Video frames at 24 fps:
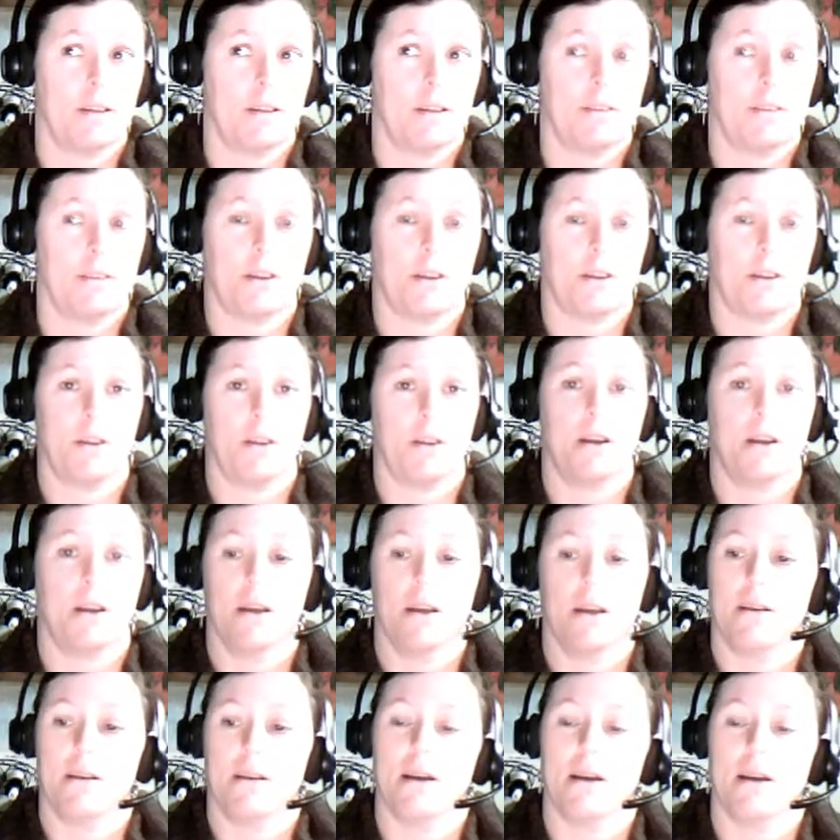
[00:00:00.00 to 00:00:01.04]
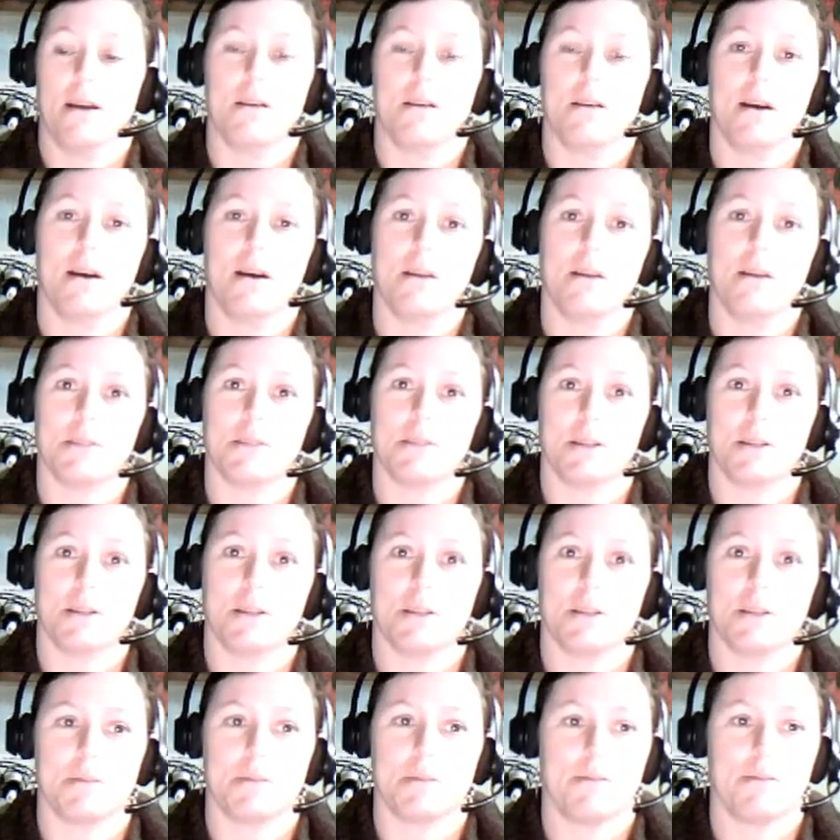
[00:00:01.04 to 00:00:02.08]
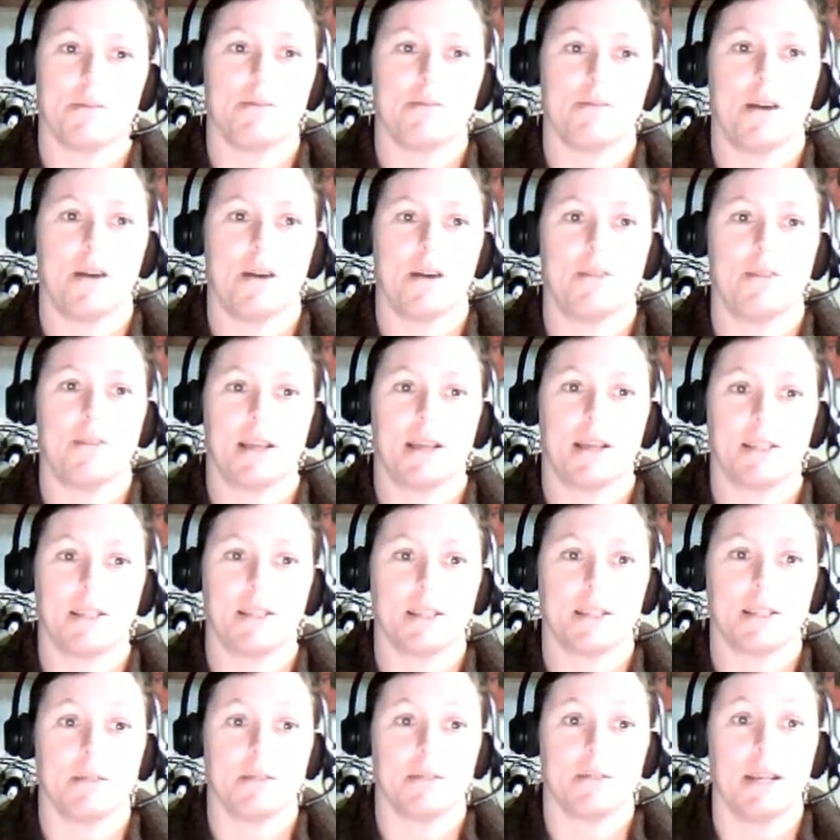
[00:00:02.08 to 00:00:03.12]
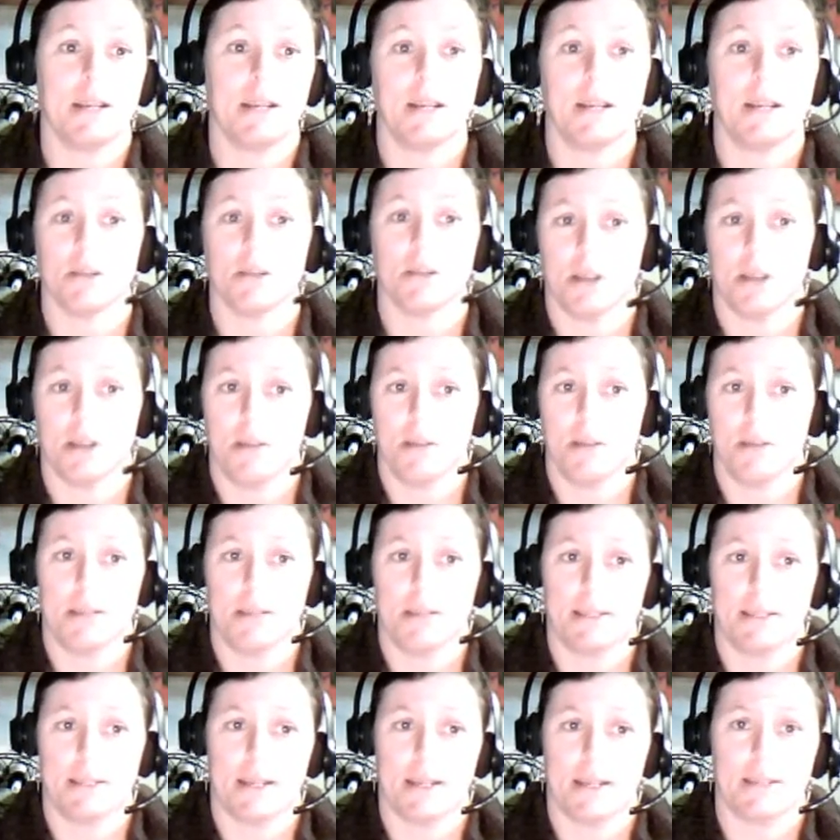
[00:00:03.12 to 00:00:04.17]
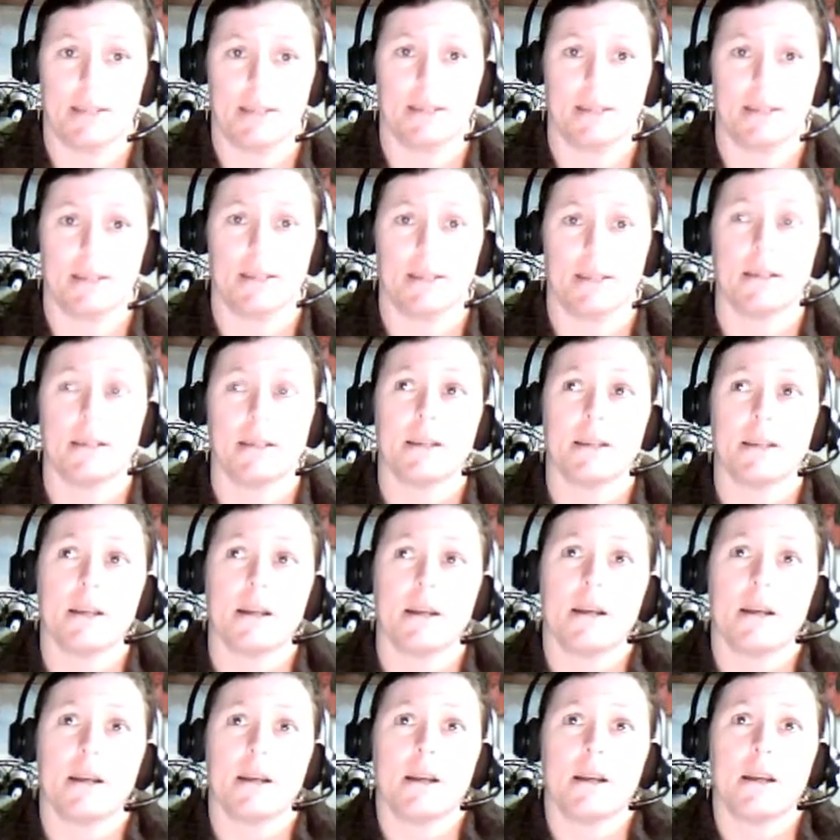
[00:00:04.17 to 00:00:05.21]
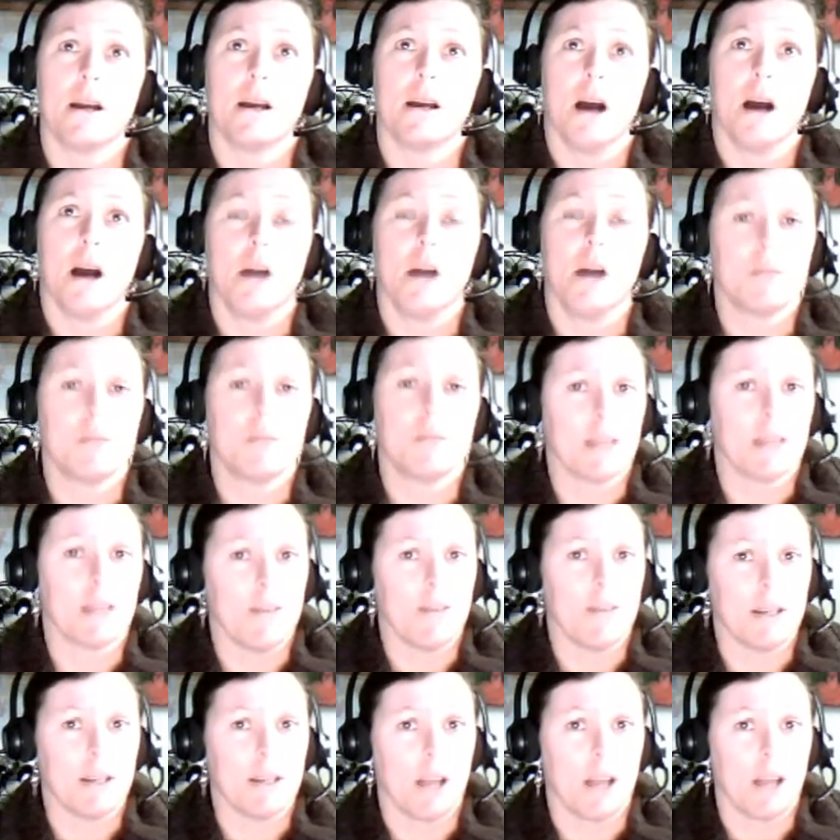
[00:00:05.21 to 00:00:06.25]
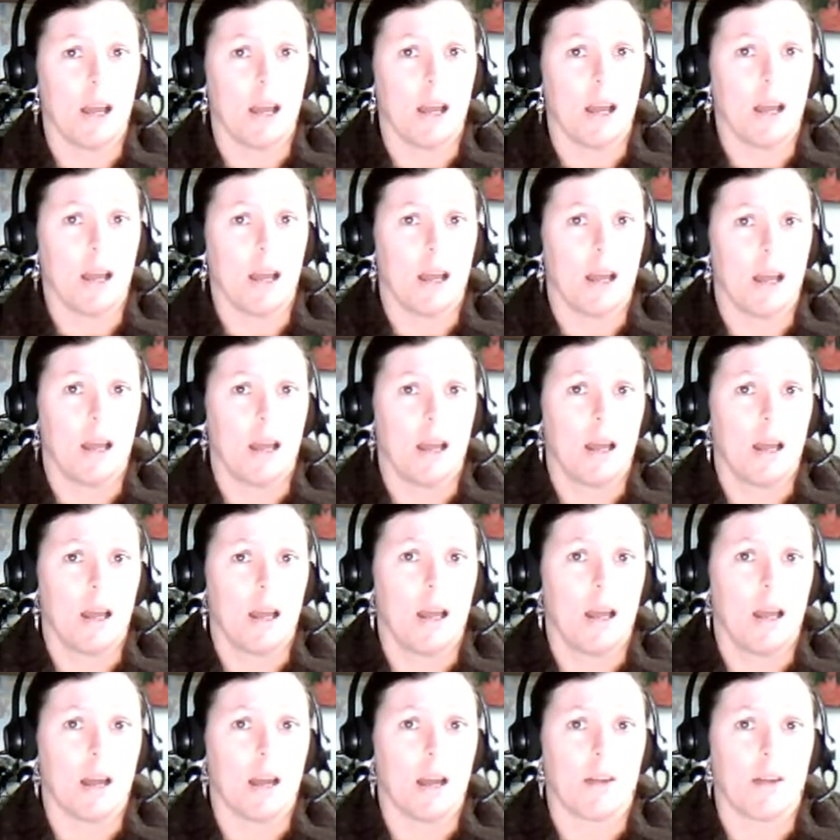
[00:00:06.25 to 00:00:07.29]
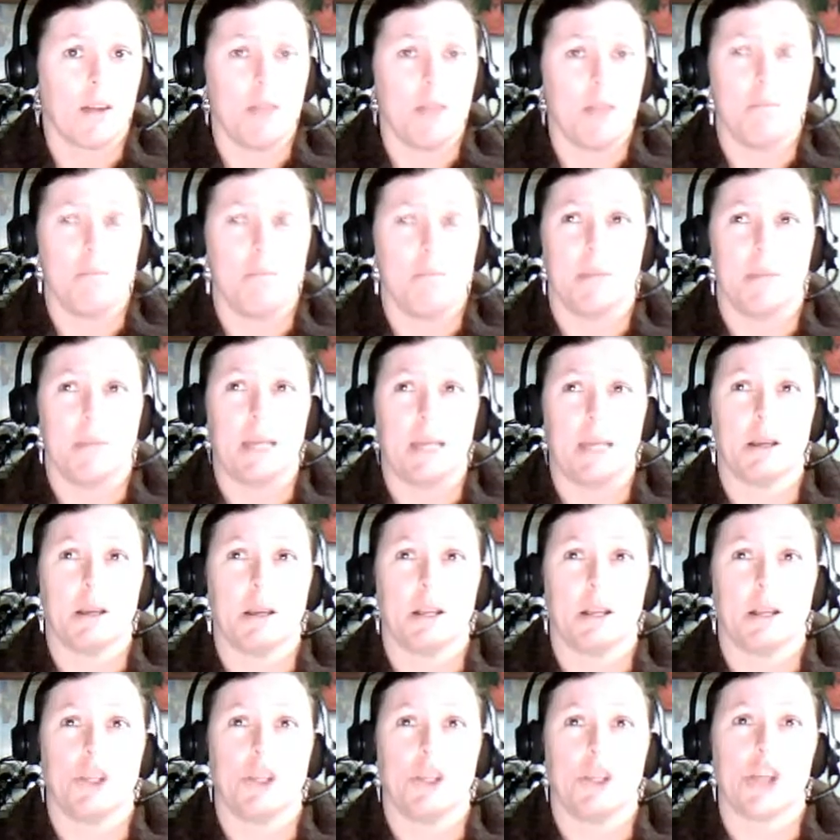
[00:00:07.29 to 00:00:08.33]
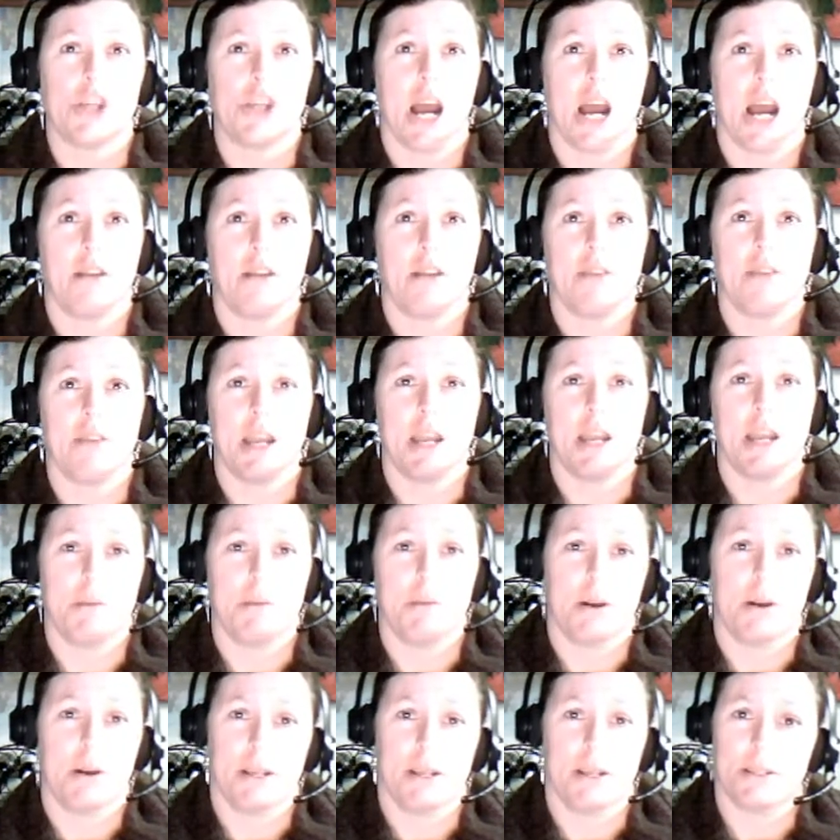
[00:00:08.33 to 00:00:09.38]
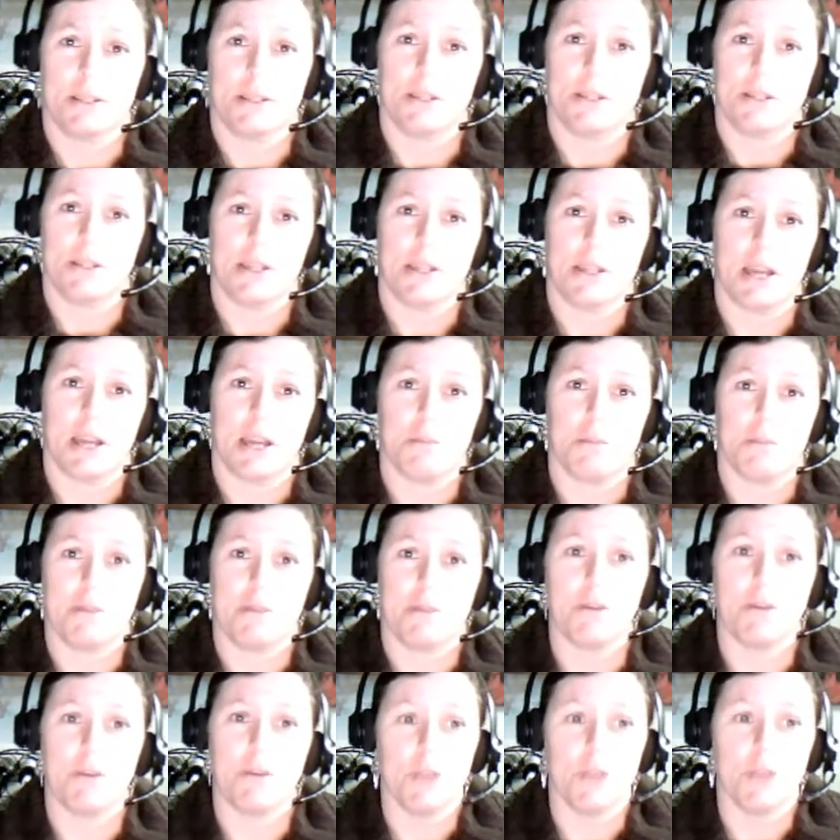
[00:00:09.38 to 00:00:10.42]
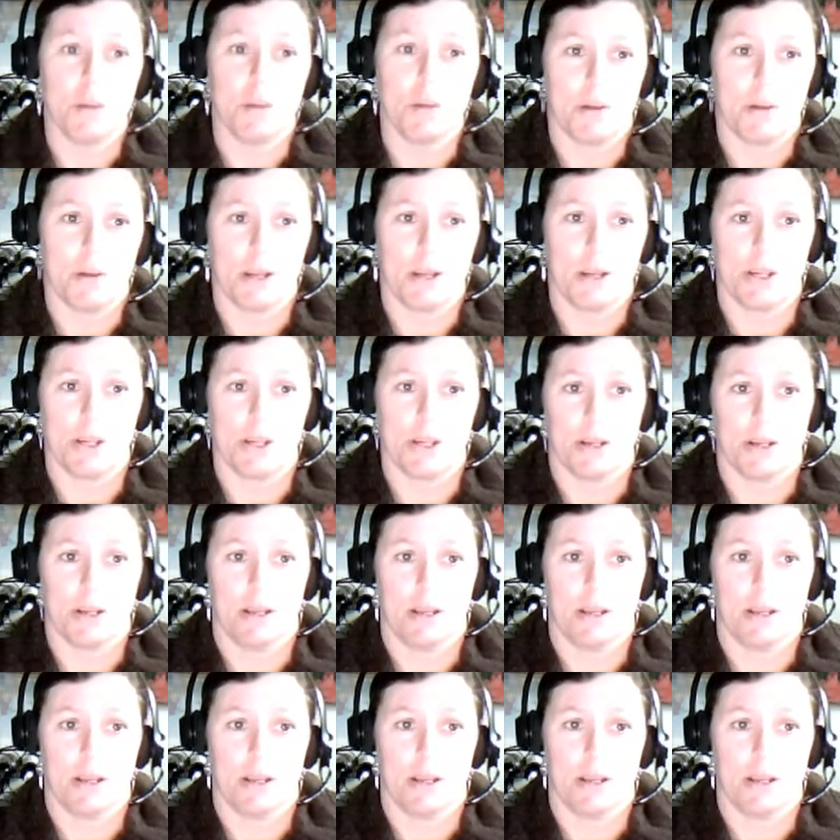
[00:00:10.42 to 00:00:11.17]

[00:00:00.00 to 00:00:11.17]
So, I was in hospital for 5 days. That's a really long time these days. I was given a great big jar of antibiotics to take before the operation.